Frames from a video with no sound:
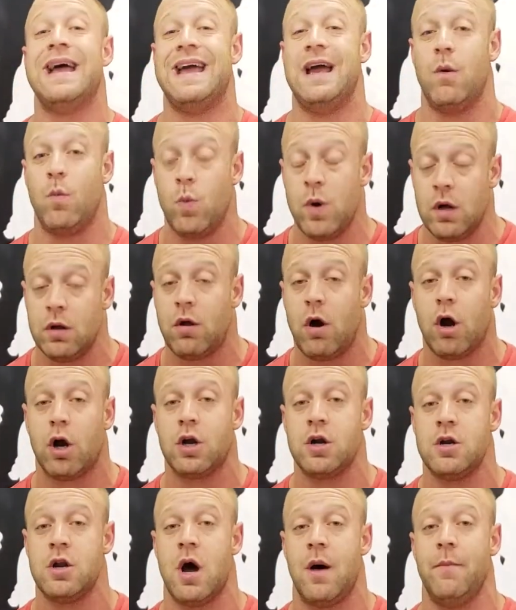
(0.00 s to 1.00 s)
It will
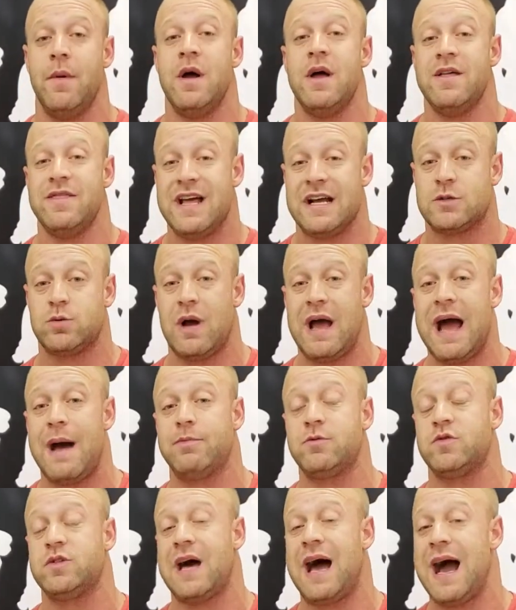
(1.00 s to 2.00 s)
harden up. That's what
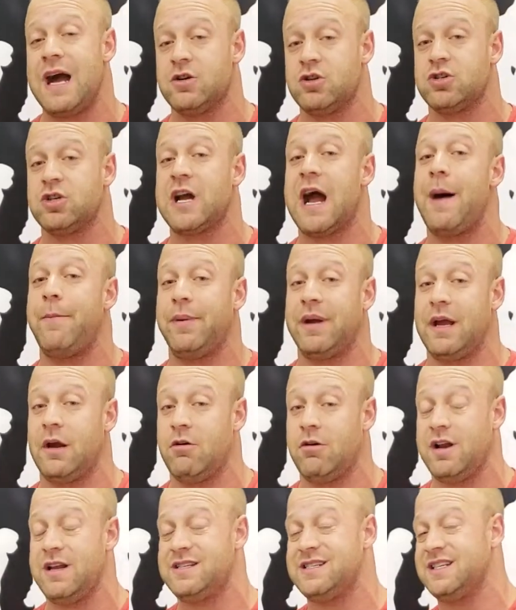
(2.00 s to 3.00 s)
happens with hydroscopic
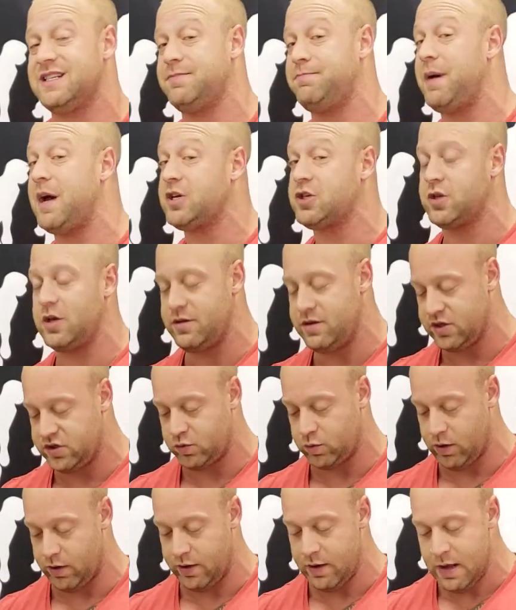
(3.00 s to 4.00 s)
ingredients, especially this
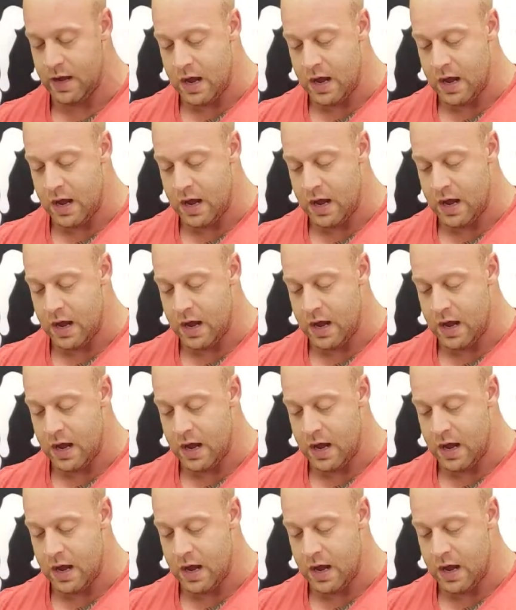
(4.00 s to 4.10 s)
one.